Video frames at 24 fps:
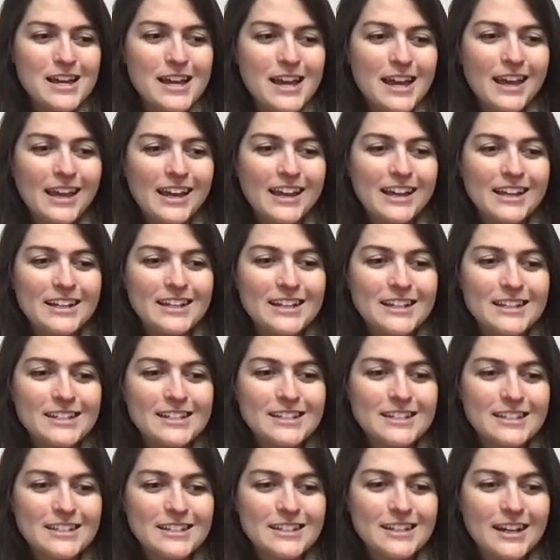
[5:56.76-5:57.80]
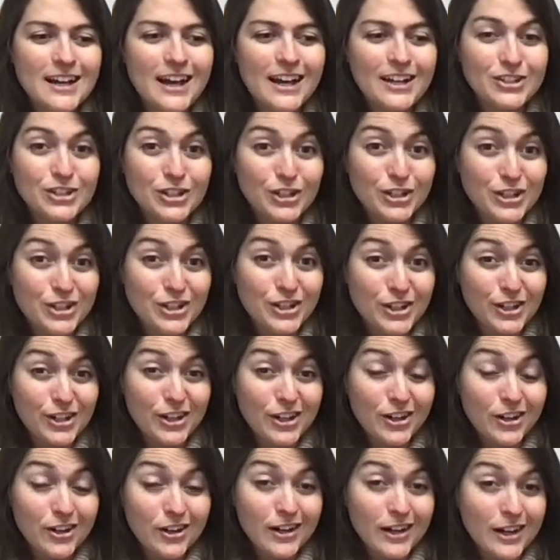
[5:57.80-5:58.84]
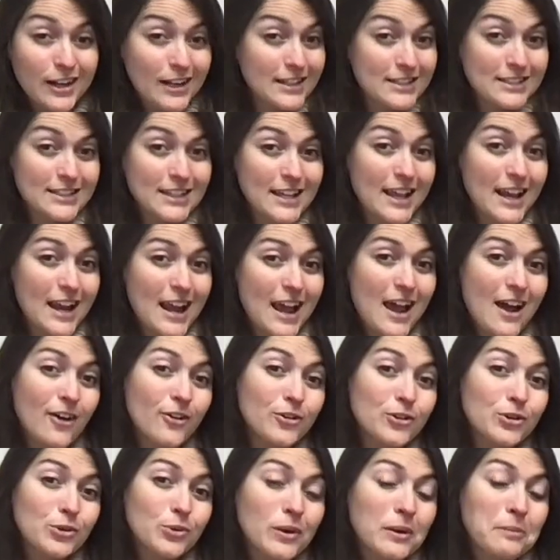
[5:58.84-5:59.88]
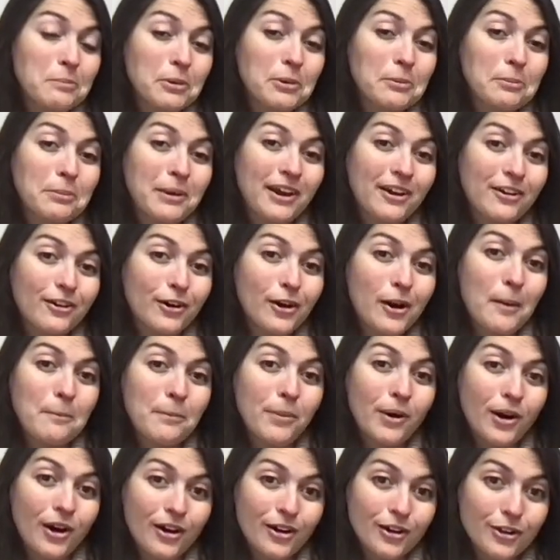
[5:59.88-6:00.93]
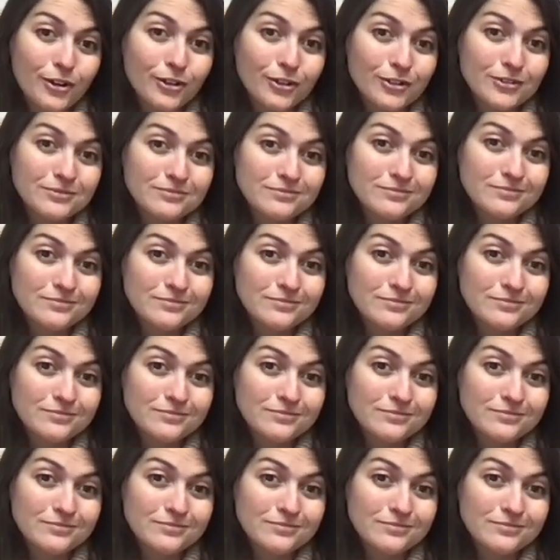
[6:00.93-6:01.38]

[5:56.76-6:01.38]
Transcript: and I turned to her and I said, "How do I prepare a bottle?"